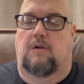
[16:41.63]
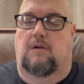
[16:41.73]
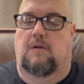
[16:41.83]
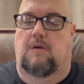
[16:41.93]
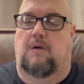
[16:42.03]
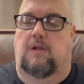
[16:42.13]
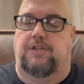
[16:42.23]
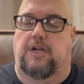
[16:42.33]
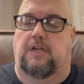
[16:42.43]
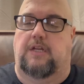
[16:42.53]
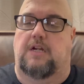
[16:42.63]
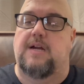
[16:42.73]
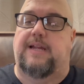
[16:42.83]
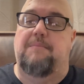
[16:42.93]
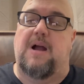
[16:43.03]
Oh, attack of the
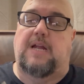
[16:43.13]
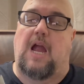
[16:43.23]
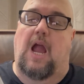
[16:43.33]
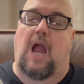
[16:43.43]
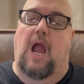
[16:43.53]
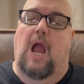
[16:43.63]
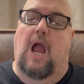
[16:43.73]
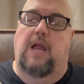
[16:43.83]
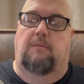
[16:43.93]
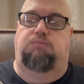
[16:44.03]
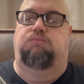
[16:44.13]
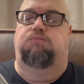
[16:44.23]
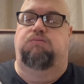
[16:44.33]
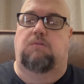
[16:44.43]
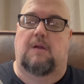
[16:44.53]
gunky monkey.
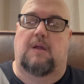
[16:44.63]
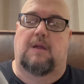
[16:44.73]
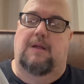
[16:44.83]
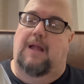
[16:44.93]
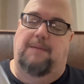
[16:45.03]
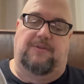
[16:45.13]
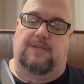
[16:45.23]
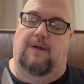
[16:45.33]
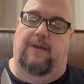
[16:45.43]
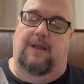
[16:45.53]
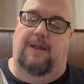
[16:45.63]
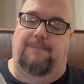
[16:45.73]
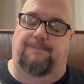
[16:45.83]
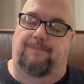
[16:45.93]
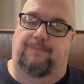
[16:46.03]
I'm sorry.
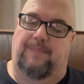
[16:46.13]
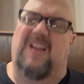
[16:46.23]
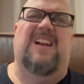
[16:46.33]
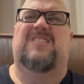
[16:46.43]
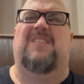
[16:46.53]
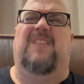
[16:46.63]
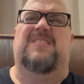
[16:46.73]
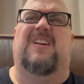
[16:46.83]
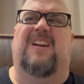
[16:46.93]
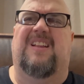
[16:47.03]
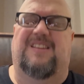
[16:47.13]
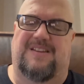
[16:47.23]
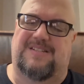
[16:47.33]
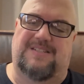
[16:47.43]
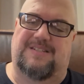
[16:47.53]
No, actually, I'm not sorry.
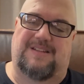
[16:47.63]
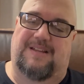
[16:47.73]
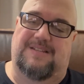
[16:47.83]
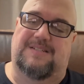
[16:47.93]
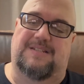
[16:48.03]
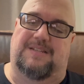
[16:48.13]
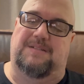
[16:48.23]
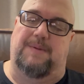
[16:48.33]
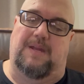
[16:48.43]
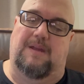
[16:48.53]
This is me.